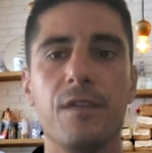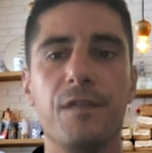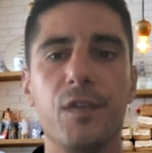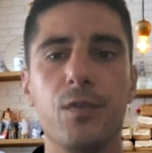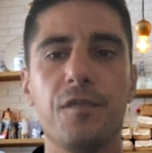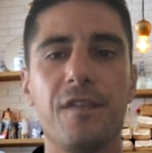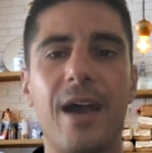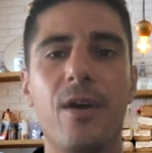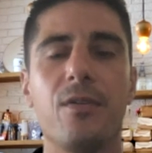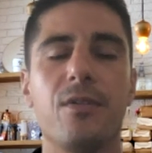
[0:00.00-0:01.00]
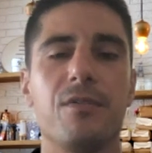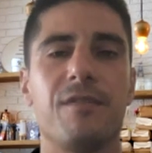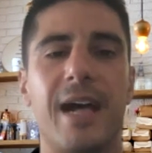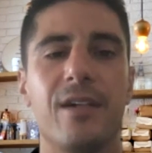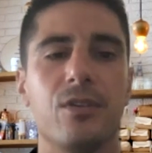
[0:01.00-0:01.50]
you found
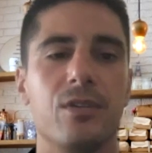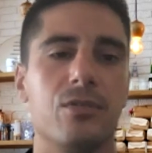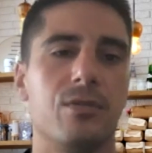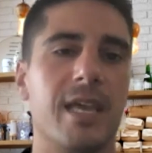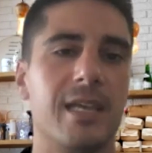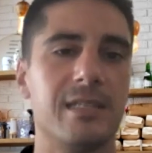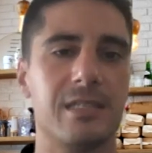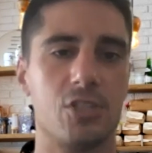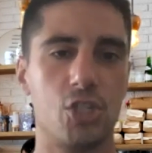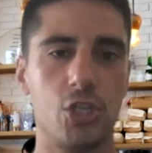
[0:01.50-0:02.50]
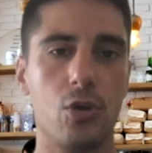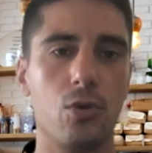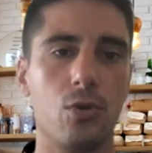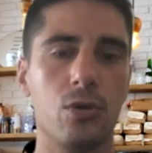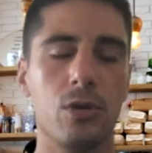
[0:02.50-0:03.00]
value in today's
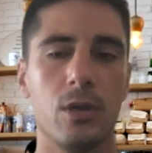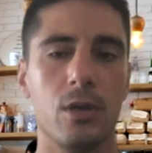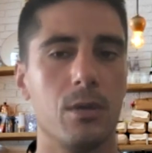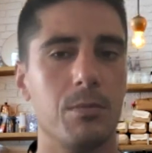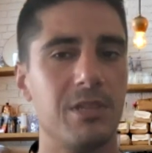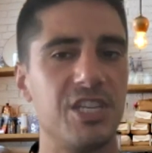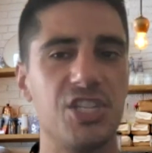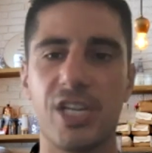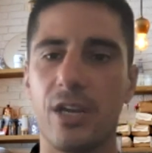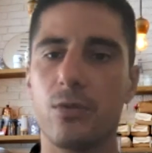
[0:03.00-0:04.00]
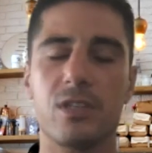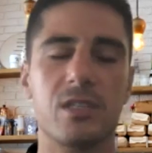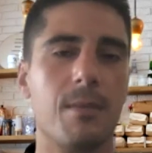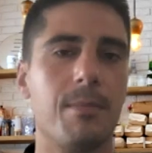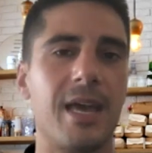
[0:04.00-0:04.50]
show, please share it with
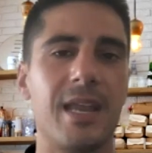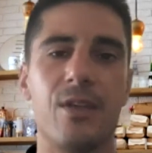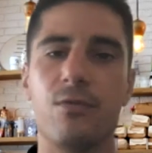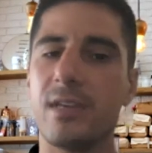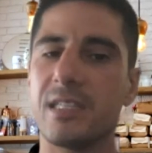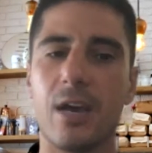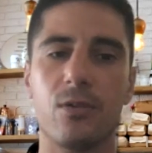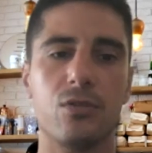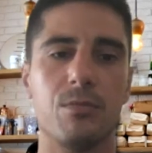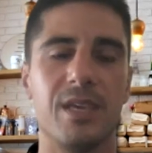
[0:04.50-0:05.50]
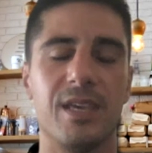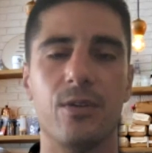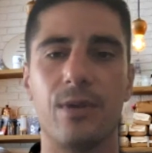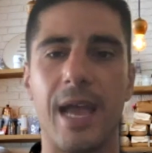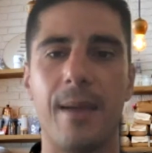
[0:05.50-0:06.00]
somebody, reach out to me
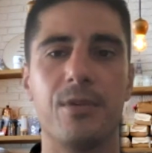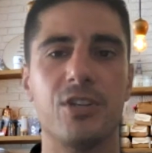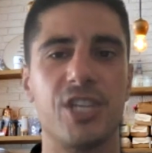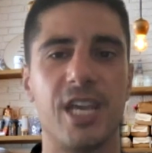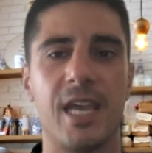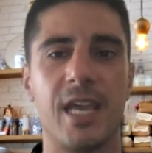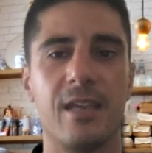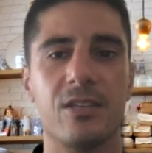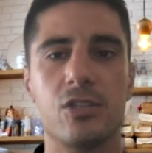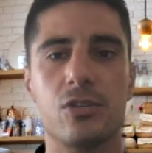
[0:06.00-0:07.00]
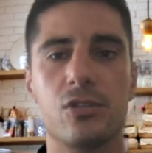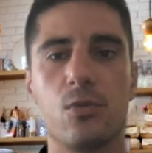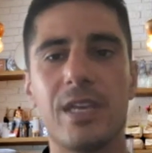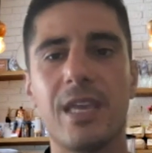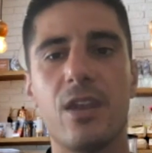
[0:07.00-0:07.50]
or Amber J, so
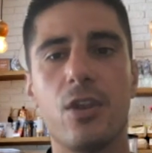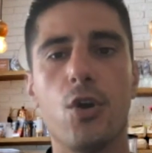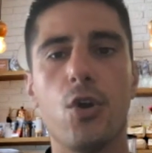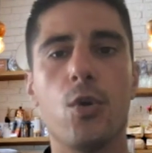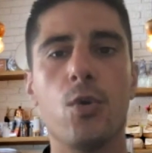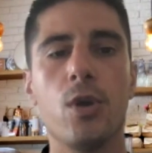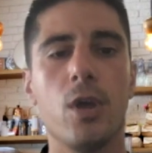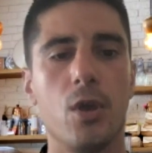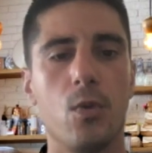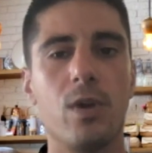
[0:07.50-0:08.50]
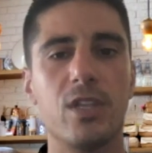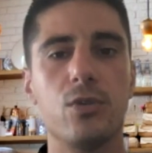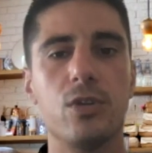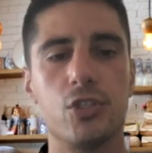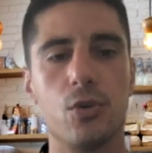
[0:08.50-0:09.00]
we can know what
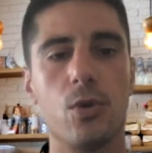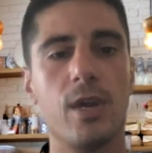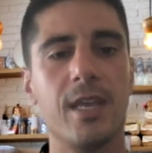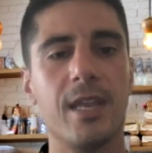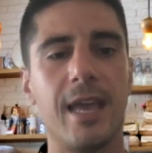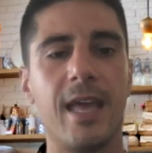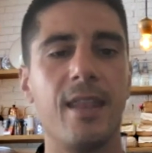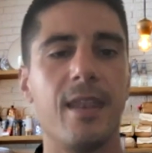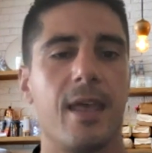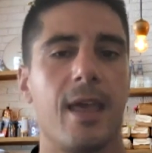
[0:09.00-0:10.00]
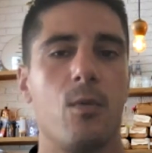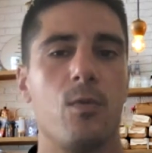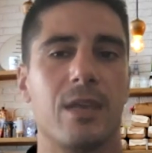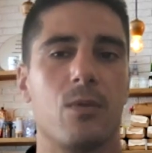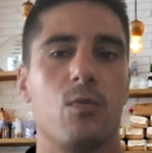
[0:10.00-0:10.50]
you enjoyed, and
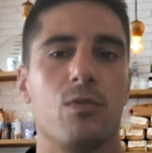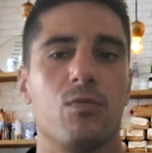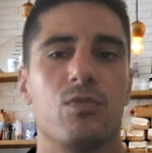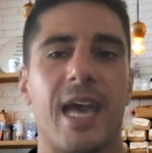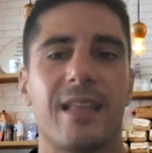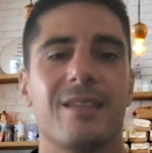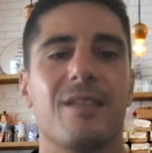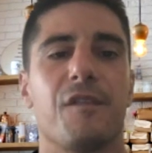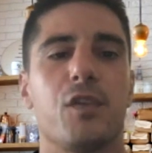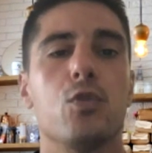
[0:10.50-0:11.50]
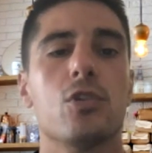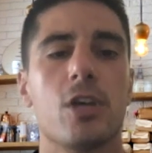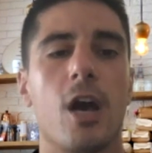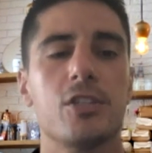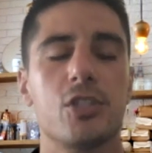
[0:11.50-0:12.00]
we that fuels
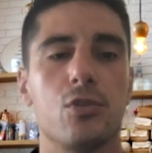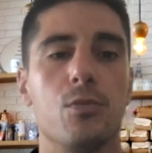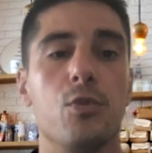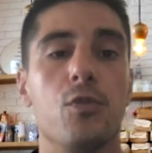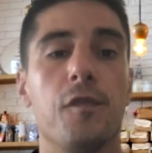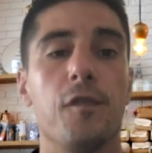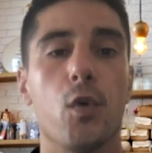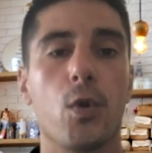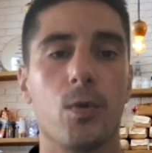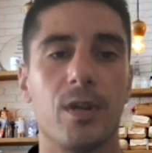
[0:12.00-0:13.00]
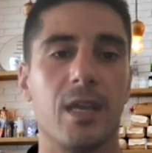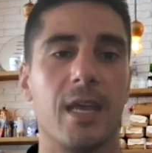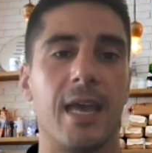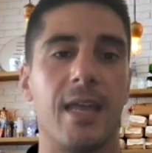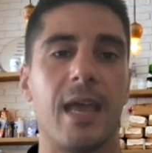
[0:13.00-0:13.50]
us to move forward
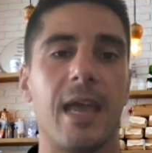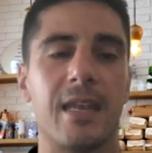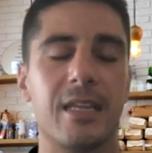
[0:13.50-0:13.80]
and